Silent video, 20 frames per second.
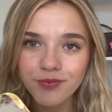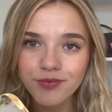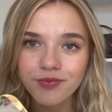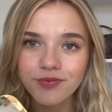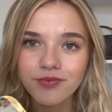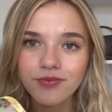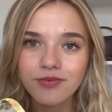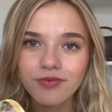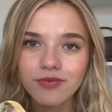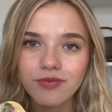
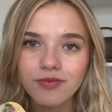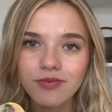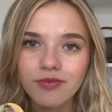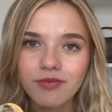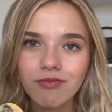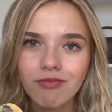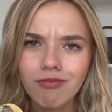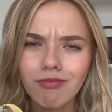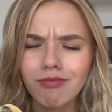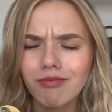
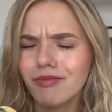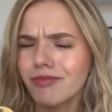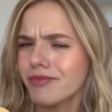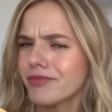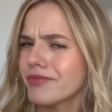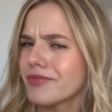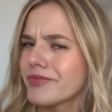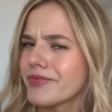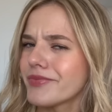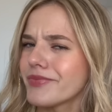
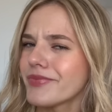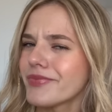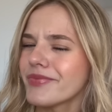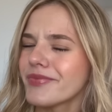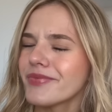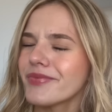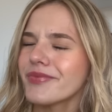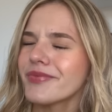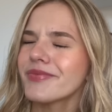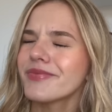
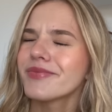[no speech]